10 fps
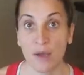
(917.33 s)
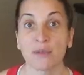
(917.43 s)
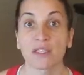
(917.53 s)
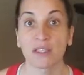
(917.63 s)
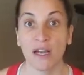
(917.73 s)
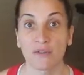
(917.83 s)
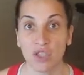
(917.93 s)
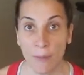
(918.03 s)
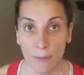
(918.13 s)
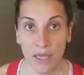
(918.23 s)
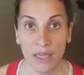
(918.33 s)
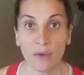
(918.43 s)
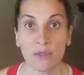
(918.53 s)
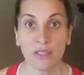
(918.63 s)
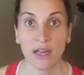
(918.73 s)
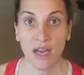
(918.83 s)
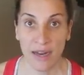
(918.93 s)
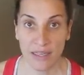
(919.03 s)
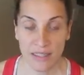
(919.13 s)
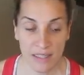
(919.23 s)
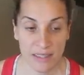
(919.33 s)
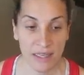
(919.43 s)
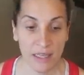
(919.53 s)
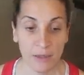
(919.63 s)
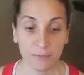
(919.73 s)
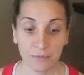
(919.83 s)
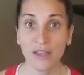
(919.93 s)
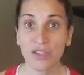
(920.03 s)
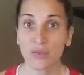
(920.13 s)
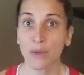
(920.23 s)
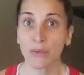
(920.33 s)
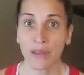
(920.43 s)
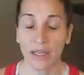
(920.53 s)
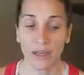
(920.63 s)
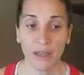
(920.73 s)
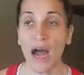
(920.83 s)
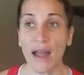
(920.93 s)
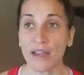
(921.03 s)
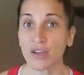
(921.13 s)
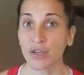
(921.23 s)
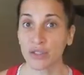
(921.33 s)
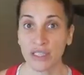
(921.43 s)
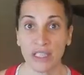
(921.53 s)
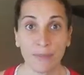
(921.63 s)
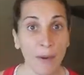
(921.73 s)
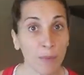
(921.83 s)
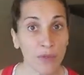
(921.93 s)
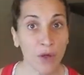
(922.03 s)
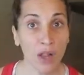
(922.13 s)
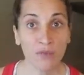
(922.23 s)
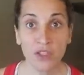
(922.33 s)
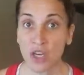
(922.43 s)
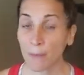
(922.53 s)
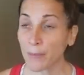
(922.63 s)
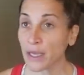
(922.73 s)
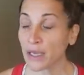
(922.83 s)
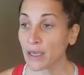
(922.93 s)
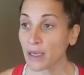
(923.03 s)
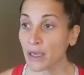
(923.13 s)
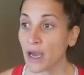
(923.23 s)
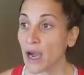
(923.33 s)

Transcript: It was a lot of jumping, it was a lot of high intensity, and I just went with it. I couldn't keep up with all of the jumping,